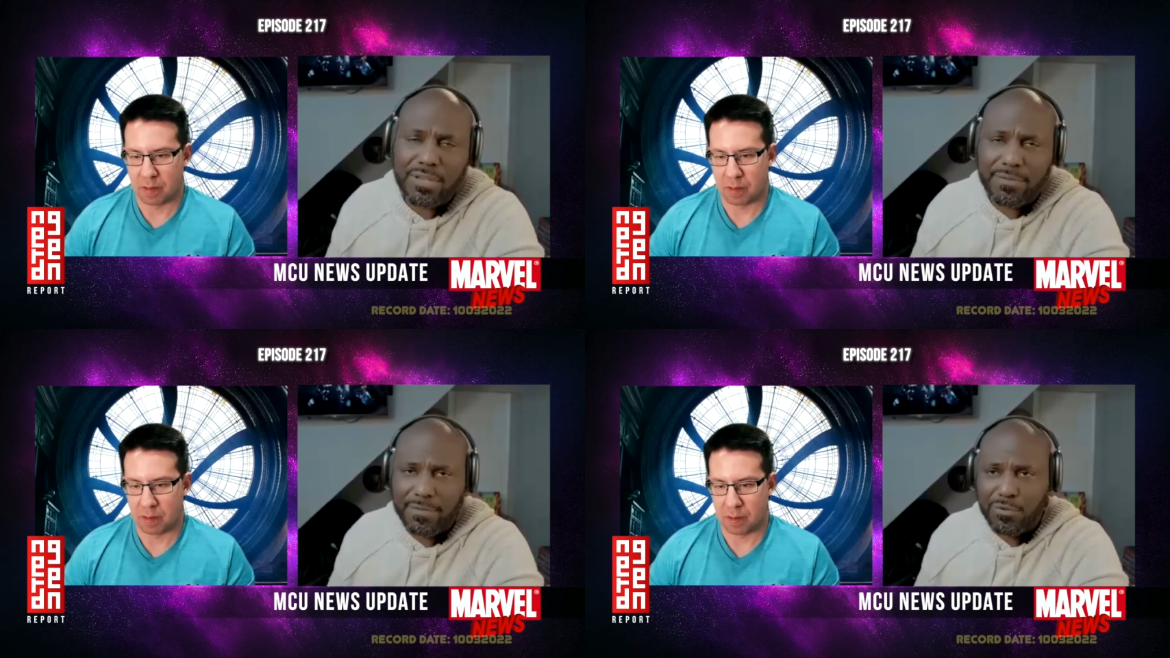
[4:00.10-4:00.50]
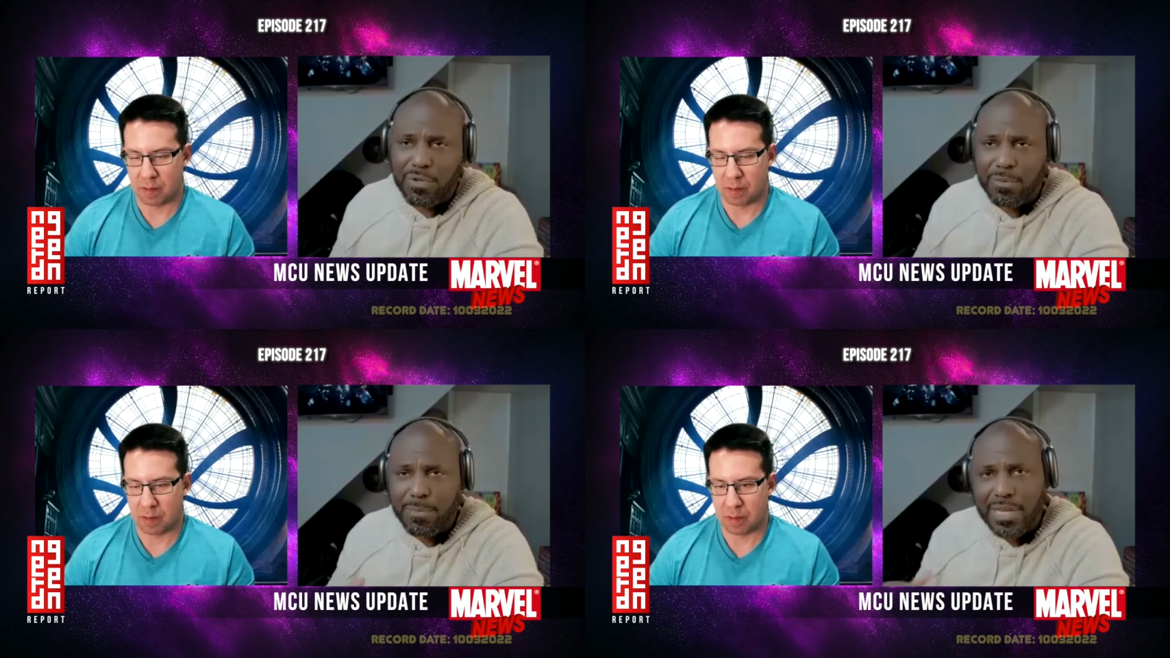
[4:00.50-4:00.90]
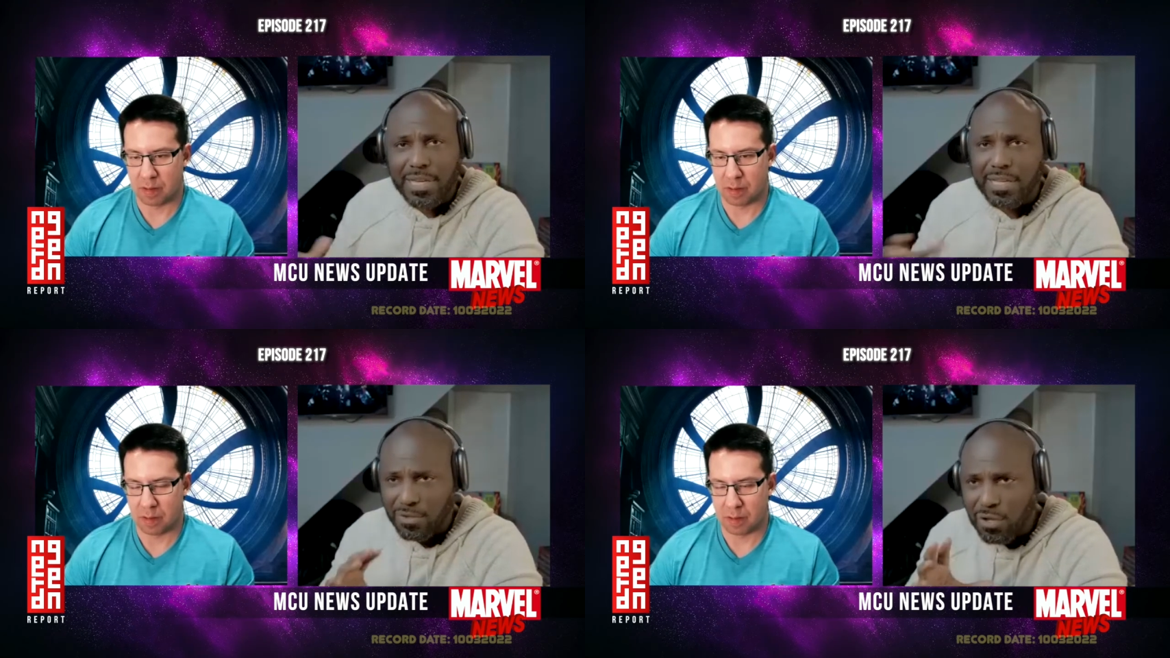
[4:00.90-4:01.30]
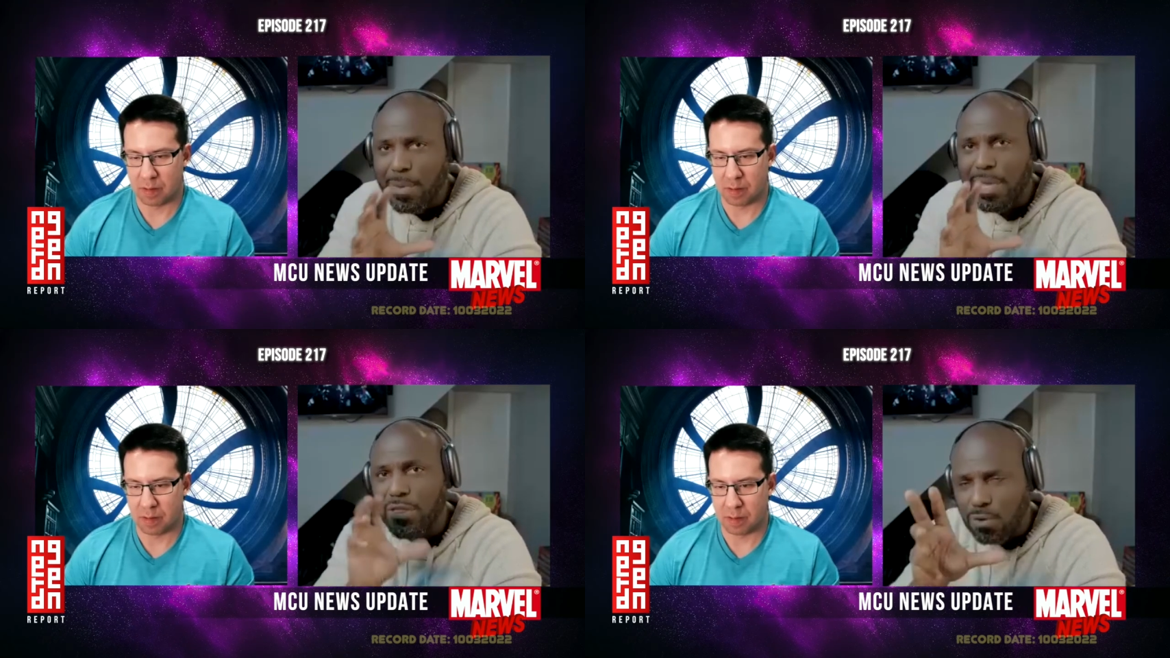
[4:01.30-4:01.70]
Speaker 1: it look different. You can make it, you
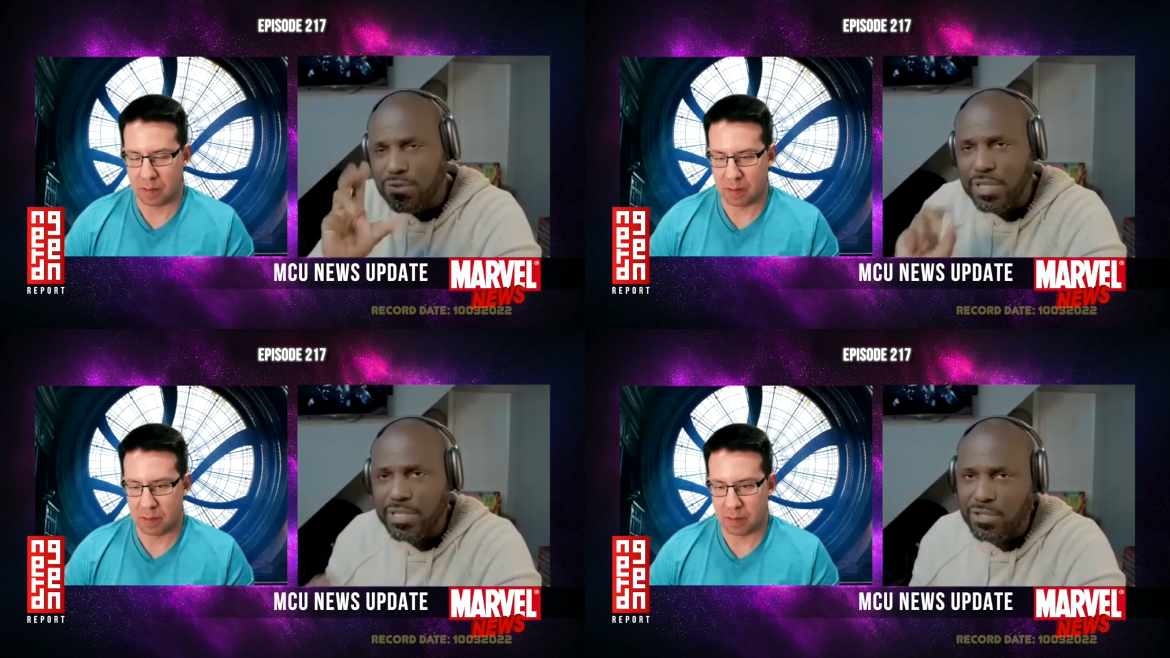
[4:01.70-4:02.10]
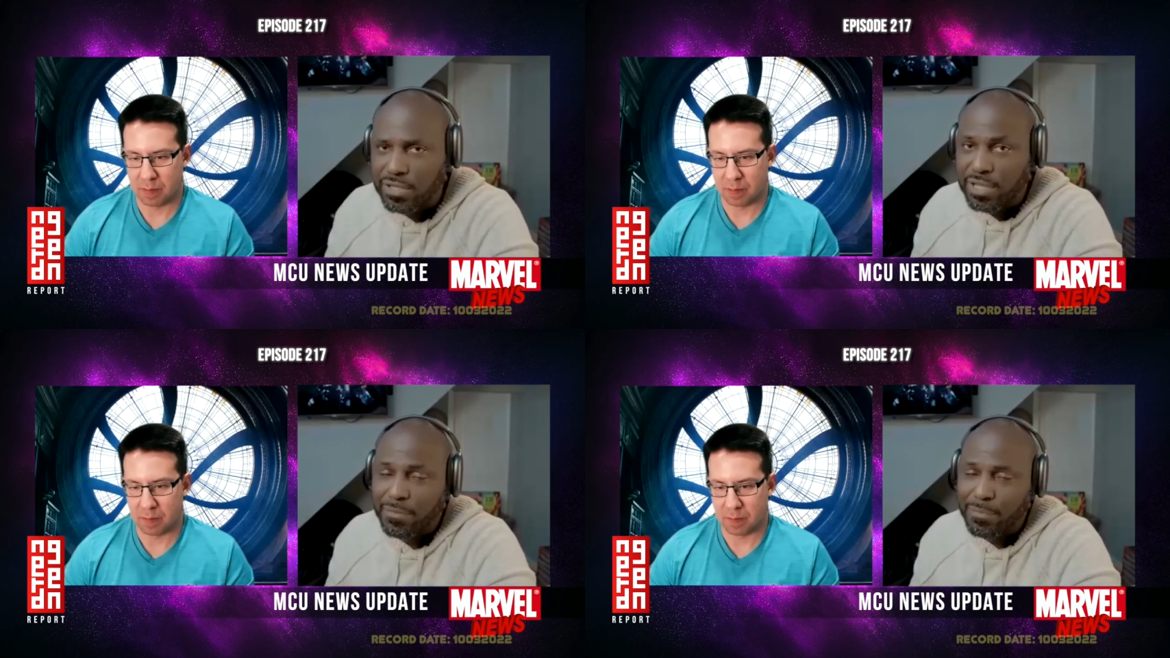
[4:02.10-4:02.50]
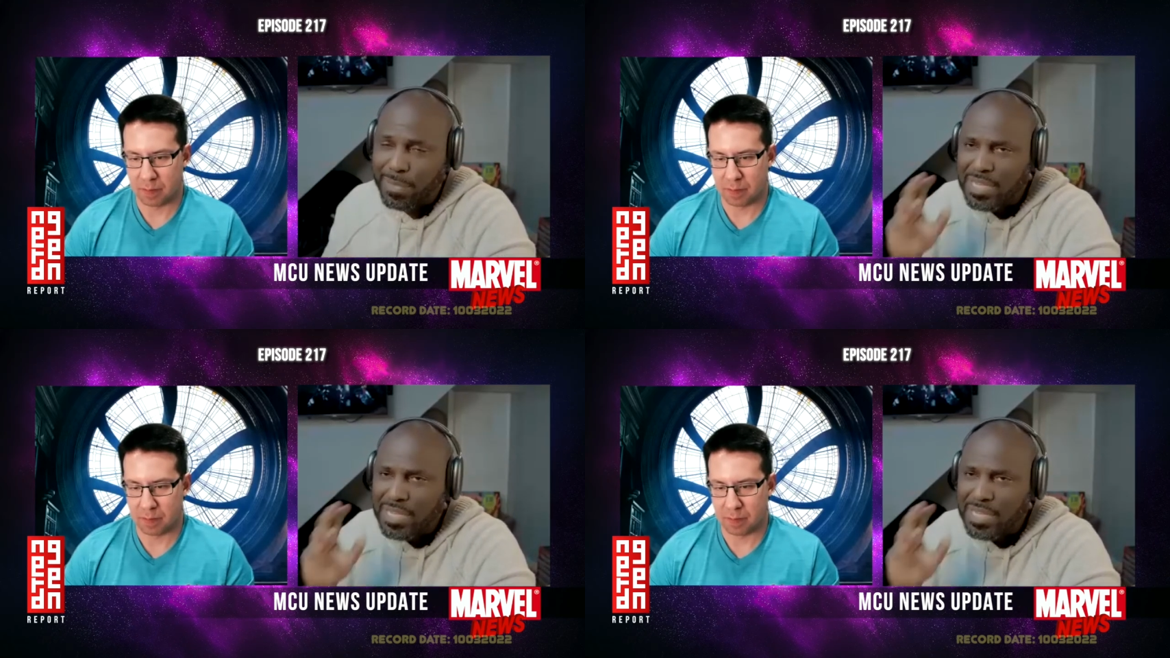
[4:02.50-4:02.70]
can make those things look different.